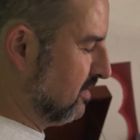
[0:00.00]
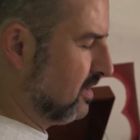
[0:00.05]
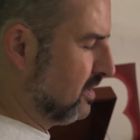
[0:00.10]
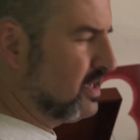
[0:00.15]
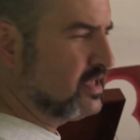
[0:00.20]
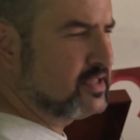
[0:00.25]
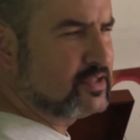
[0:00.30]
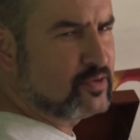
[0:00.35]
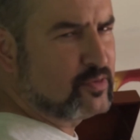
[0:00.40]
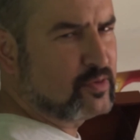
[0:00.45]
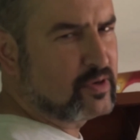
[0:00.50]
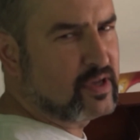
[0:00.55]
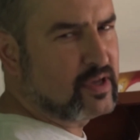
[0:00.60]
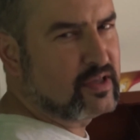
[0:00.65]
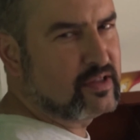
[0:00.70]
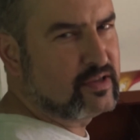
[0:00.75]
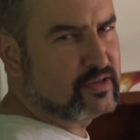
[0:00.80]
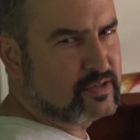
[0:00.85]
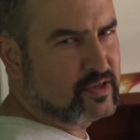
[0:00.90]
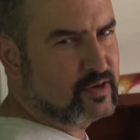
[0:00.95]
That's okay,
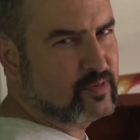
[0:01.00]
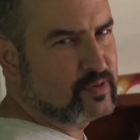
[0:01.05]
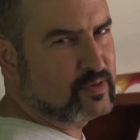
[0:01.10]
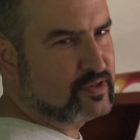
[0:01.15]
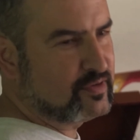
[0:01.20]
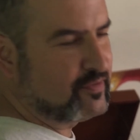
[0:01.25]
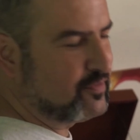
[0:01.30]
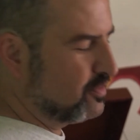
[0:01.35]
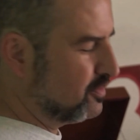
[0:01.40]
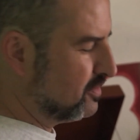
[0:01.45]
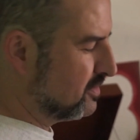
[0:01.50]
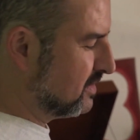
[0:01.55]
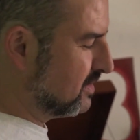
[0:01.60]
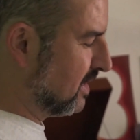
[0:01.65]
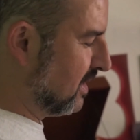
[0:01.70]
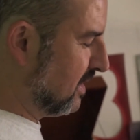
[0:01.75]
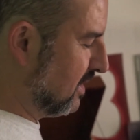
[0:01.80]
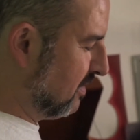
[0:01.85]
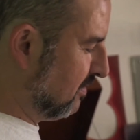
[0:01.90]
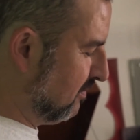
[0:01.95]
there's always a first
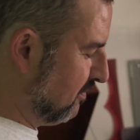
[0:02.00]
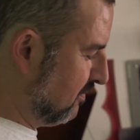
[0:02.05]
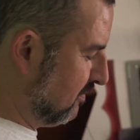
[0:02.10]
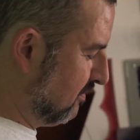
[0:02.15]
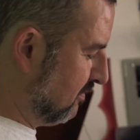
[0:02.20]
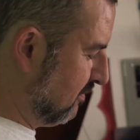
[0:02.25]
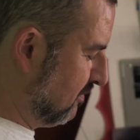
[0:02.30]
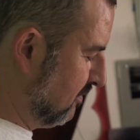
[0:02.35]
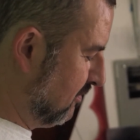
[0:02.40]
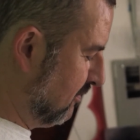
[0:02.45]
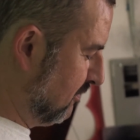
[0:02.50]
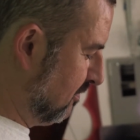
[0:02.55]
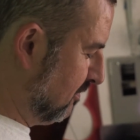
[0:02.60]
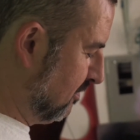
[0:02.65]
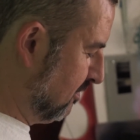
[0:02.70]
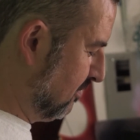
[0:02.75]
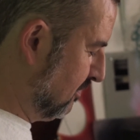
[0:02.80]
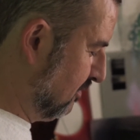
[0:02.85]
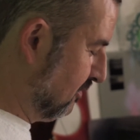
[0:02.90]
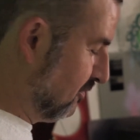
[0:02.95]
time
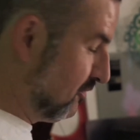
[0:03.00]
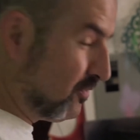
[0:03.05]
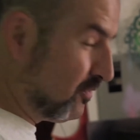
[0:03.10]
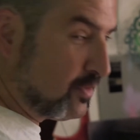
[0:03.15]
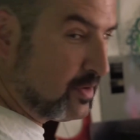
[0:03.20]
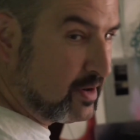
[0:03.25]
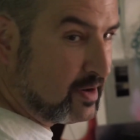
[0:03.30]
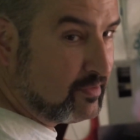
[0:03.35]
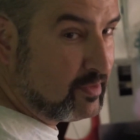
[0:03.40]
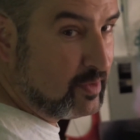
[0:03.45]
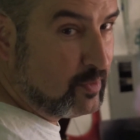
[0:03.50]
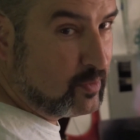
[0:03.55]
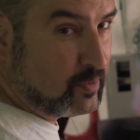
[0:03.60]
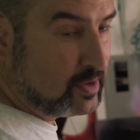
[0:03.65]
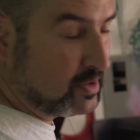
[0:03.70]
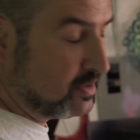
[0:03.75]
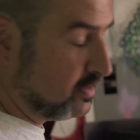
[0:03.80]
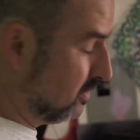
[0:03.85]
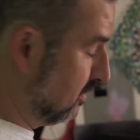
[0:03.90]
for everyone.